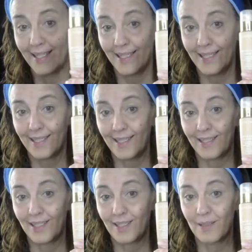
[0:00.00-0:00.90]
say
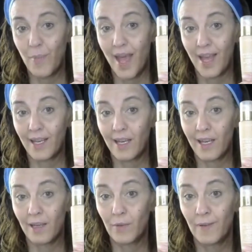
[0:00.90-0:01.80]
this back
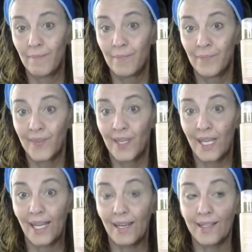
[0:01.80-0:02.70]
up.
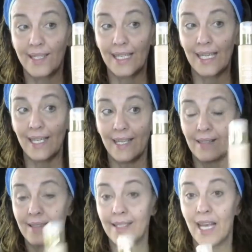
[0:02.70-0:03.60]
It
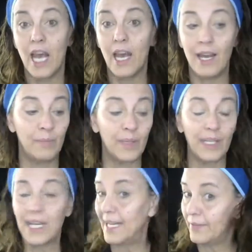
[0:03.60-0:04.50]
is um,
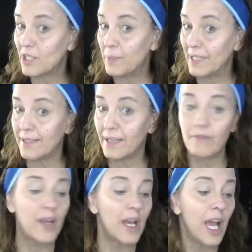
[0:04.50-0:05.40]
kind of expensive,
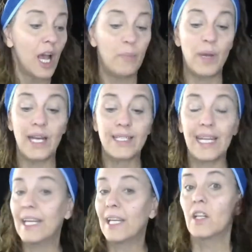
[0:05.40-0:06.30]
but
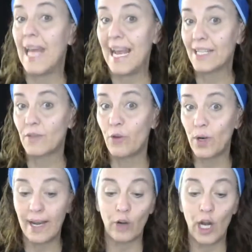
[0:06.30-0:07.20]
it lasts
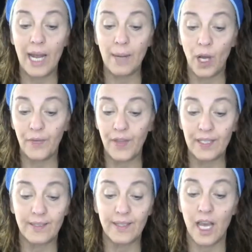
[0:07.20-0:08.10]
forever. I bought
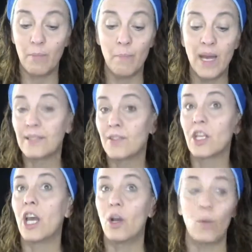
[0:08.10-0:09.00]
this um, months
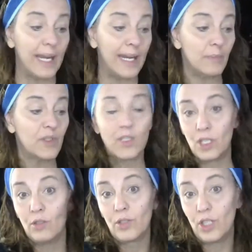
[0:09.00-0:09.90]
ago and I'm
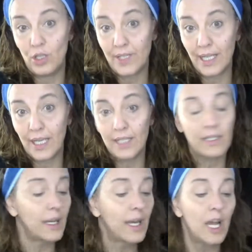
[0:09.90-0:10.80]
still using it,
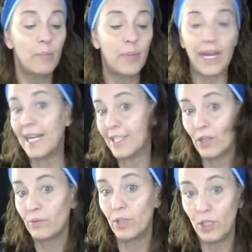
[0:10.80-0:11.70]
but I
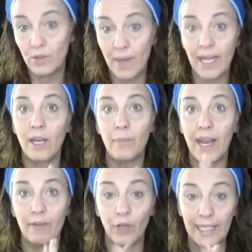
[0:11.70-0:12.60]
don't use makeup
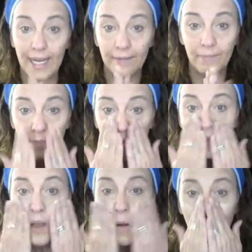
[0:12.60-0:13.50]
every day.
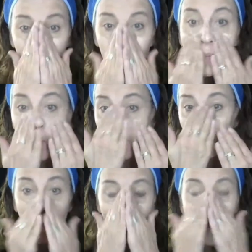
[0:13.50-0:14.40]
So
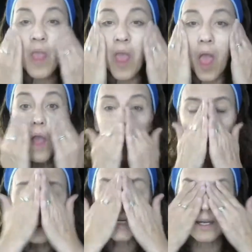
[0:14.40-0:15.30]
I'm
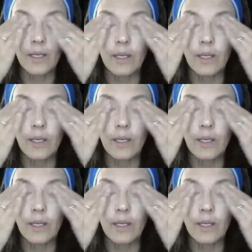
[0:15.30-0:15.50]
talking a